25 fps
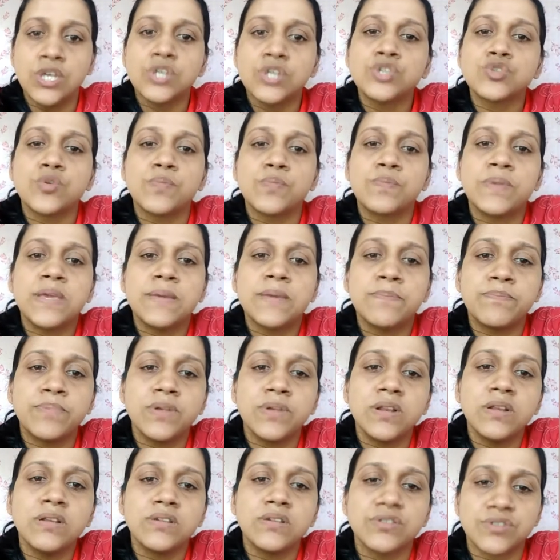So
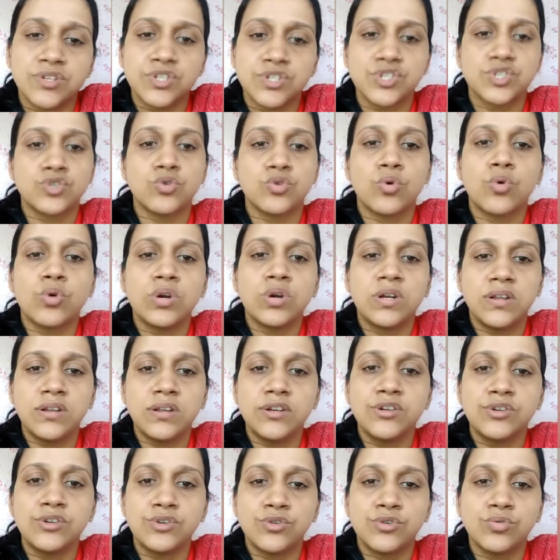people
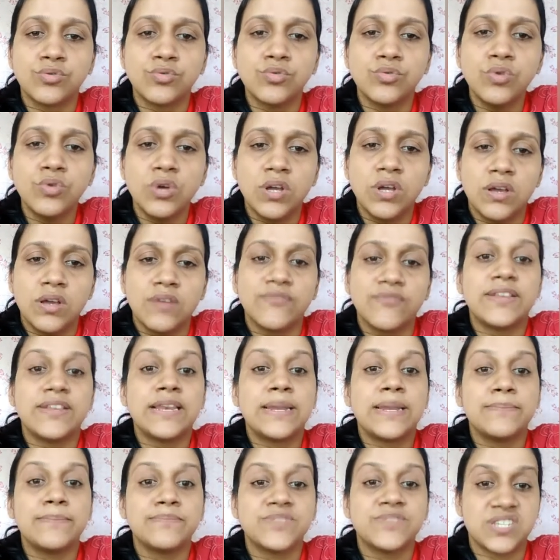resorted to
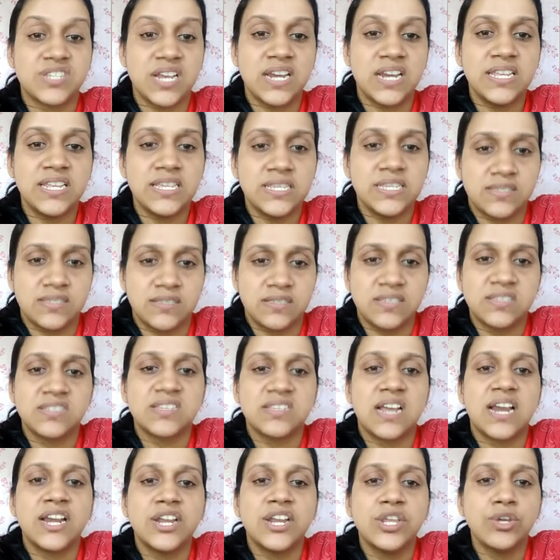film studies, the
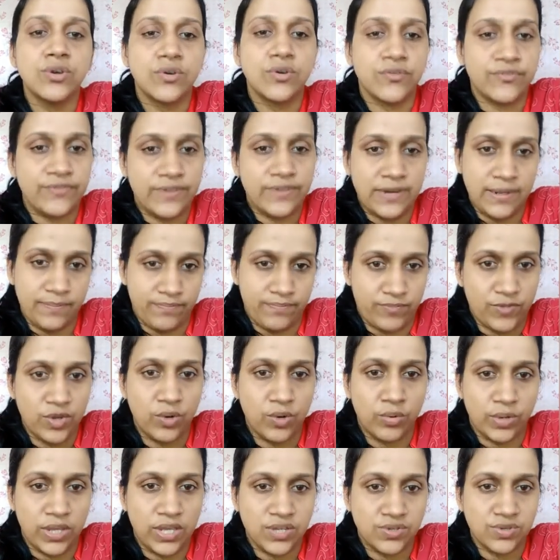study of film.
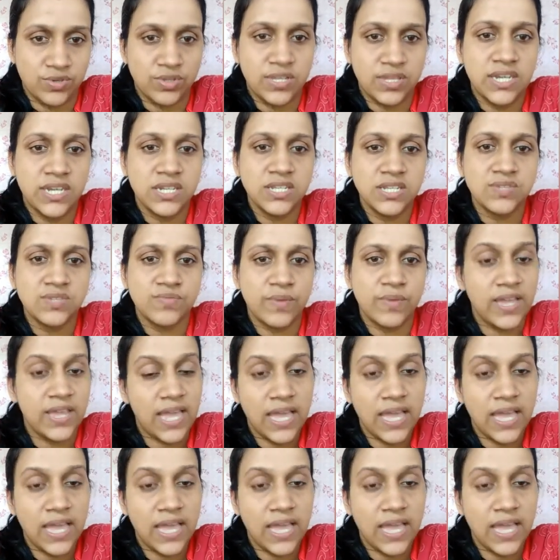Okay, so that is why.